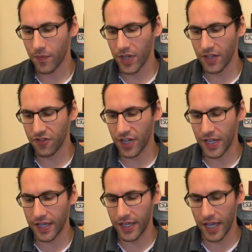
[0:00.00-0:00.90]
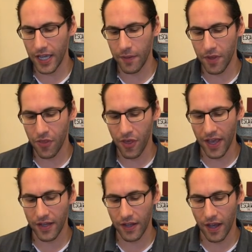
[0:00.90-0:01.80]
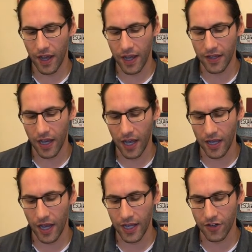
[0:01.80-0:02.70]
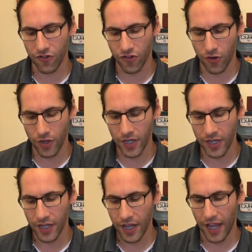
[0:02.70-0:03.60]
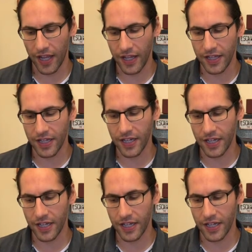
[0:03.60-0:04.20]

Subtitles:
It's like a game that I enjoyed, and